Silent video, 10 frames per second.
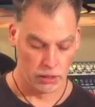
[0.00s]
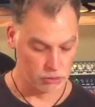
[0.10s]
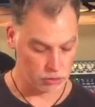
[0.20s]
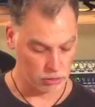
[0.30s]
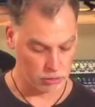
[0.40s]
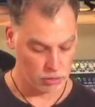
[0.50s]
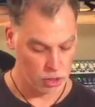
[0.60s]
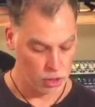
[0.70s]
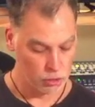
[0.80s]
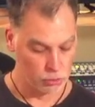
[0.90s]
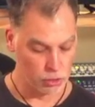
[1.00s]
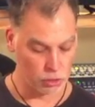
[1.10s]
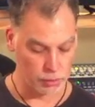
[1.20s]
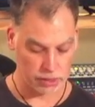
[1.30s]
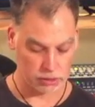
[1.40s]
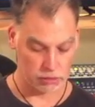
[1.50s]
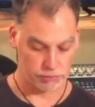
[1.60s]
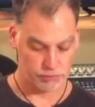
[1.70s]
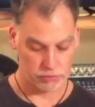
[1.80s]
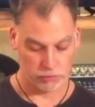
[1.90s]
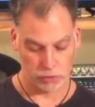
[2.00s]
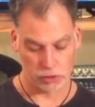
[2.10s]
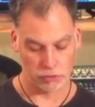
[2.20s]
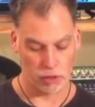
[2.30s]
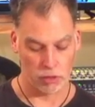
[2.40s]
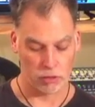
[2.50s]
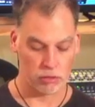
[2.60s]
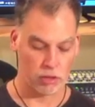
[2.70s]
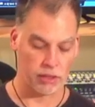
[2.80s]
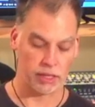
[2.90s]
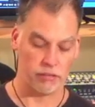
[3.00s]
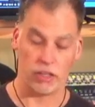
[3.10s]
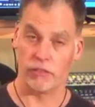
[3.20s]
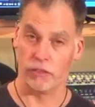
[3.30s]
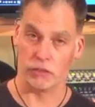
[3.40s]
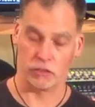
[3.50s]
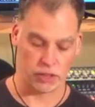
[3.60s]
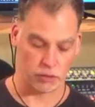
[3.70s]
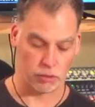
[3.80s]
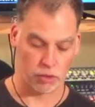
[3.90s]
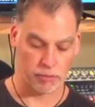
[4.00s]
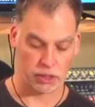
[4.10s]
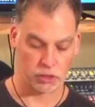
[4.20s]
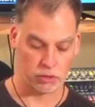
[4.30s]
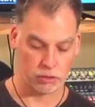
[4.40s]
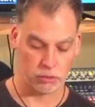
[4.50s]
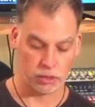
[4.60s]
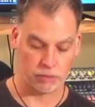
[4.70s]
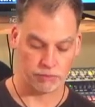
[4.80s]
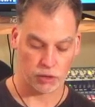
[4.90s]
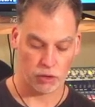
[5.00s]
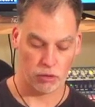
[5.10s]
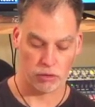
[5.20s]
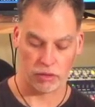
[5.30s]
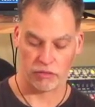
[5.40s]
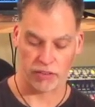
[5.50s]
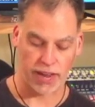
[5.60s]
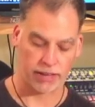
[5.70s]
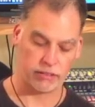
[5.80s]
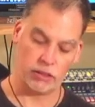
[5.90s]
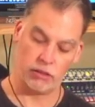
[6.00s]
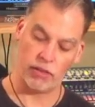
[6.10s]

So real quick, first of all, on like a Vic First stick, we want to make sure that we hold on the flag there.